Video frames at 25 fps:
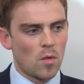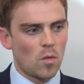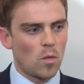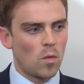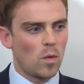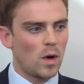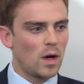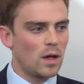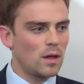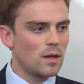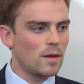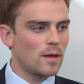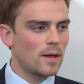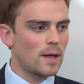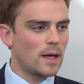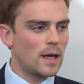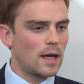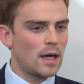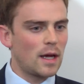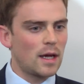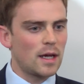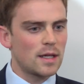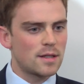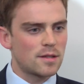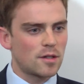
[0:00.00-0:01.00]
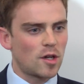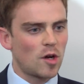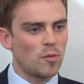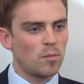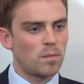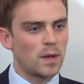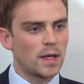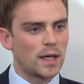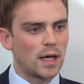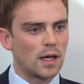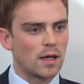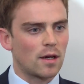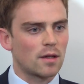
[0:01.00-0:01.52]
Well, it's
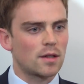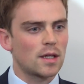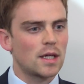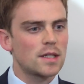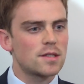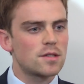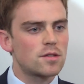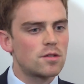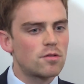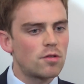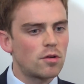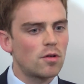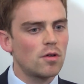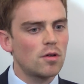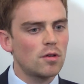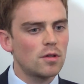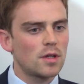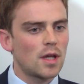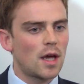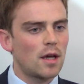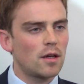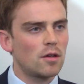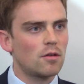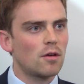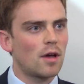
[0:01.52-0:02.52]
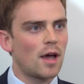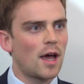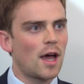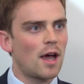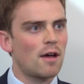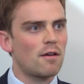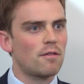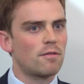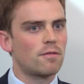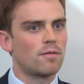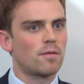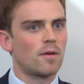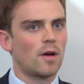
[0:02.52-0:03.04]
complicated. It's true that you
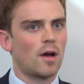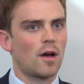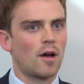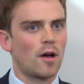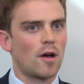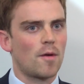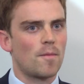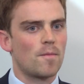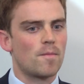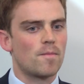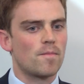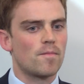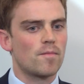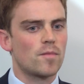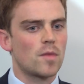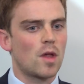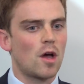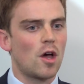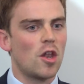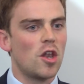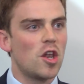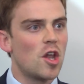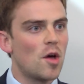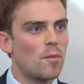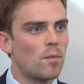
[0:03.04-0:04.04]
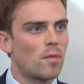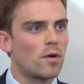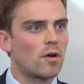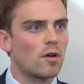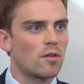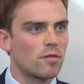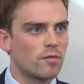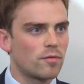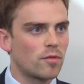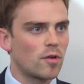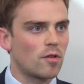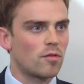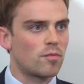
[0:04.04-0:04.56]
have a number
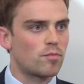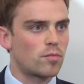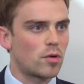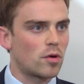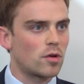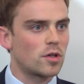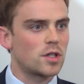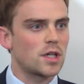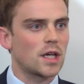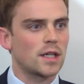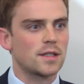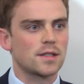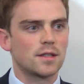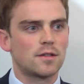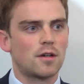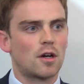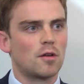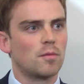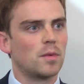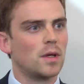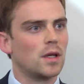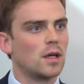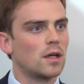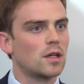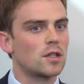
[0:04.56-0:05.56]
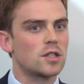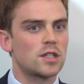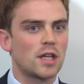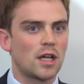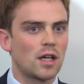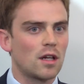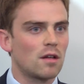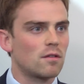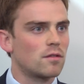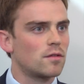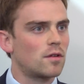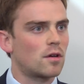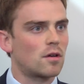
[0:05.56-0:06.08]
of projects that are being
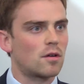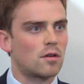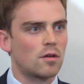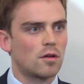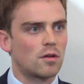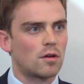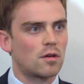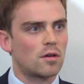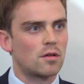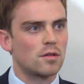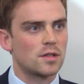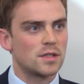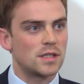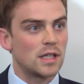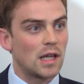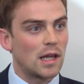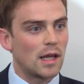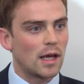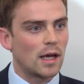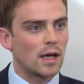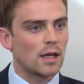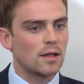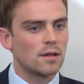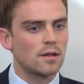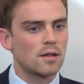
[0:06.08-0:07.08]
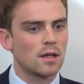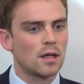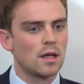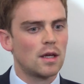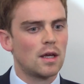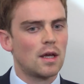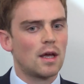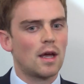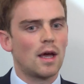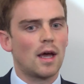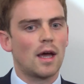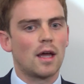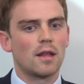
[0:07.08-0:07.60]
shelved or delayed.
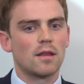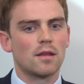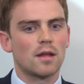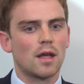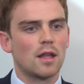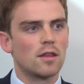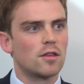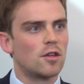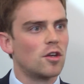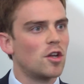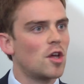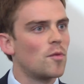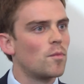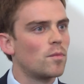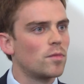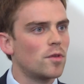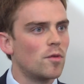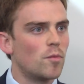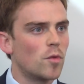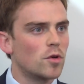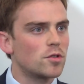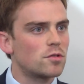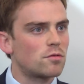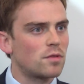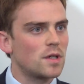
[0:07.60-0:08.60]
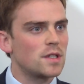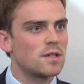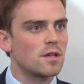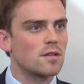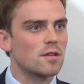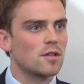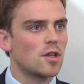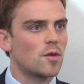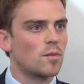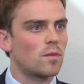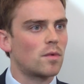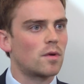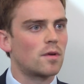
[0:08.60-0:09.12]
And the most recent
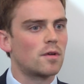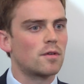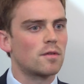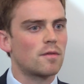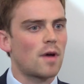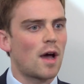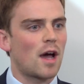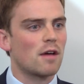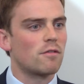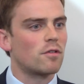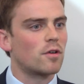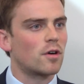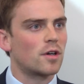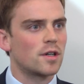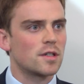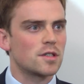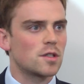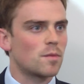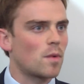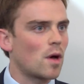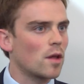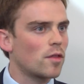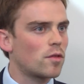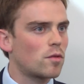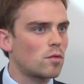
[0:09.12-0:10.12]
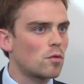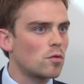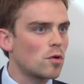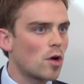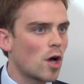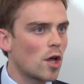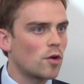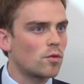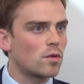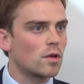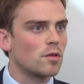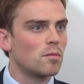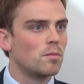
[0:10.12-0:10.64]
number I've heard is about
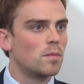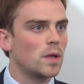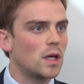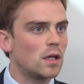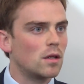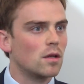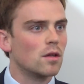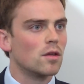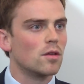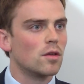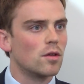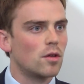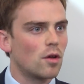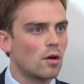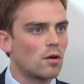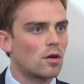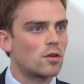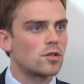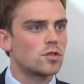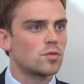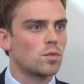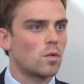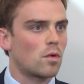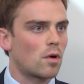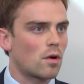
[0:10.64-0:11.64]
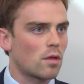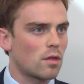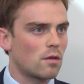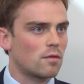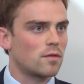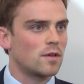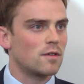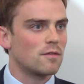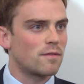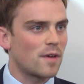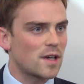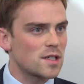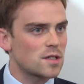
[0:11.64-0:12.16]
$200 billion worth of
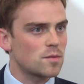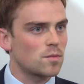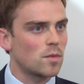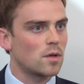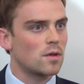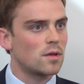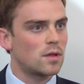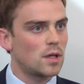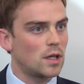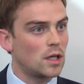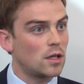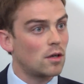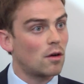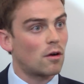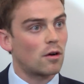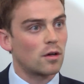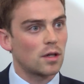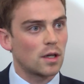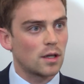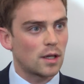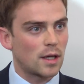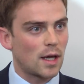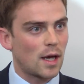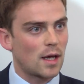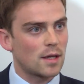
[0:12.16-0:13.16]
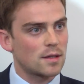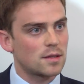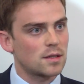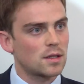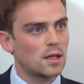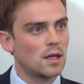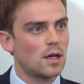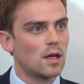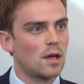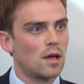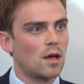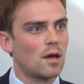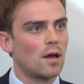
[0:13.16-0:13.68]
investment in oil and gas
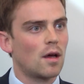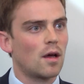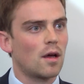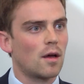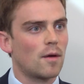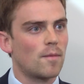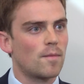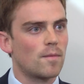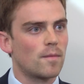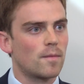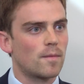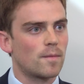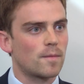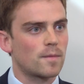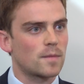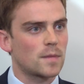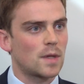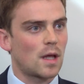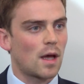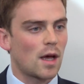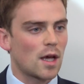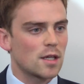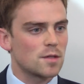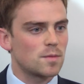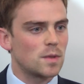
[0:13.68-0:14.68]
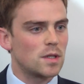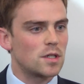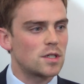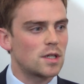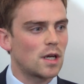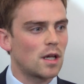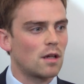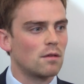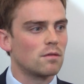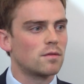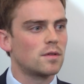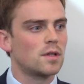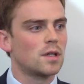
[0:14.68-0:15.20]
that has been
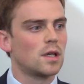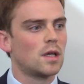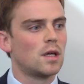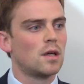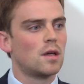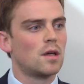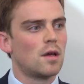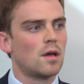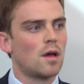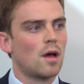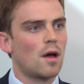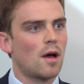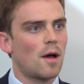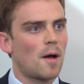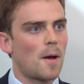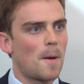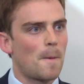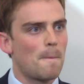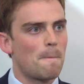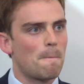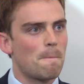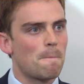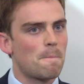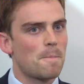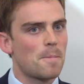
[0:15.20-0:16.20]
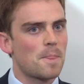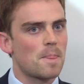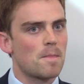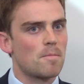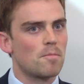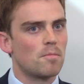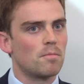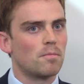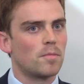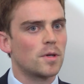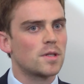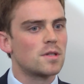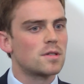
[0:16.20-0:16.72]
shelved.
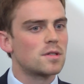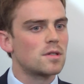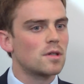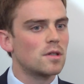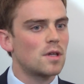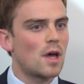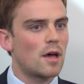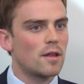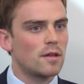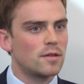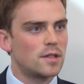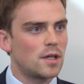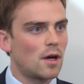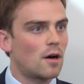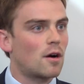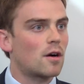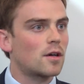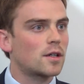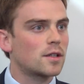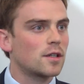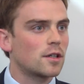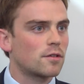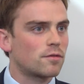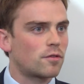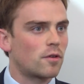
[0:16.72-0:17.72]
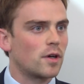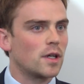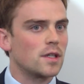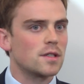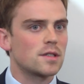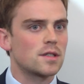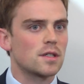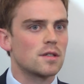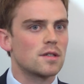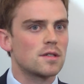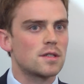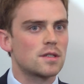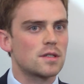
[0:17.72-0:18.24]
But the Arctic, for
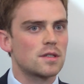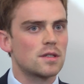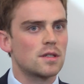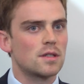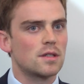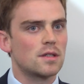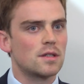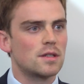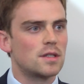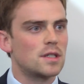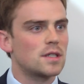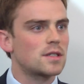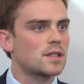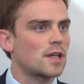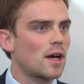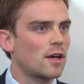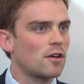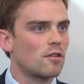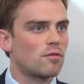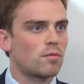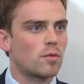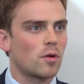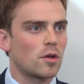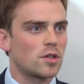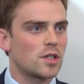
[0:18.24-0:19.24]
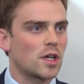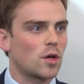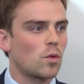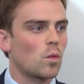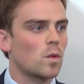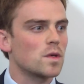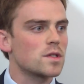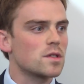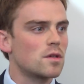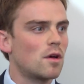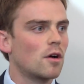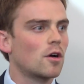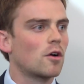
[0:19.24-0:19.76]
instance, this kind of project
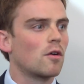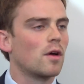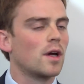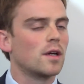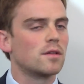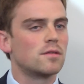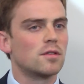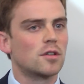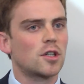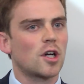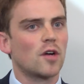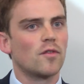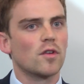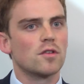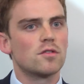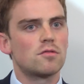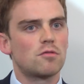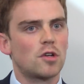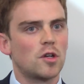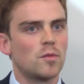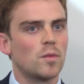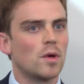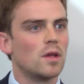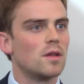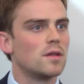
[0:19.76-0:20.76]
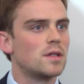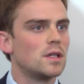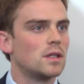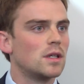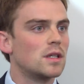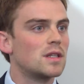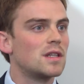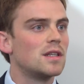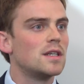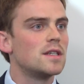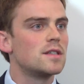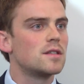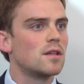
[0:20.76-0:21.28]
was not going to come on stream until
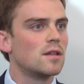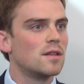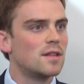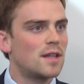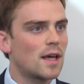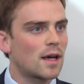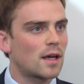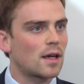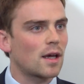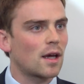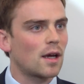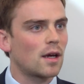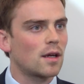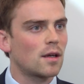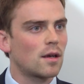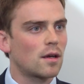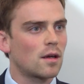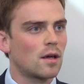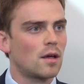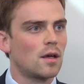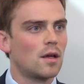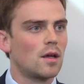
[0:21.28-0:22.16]
at least a decade.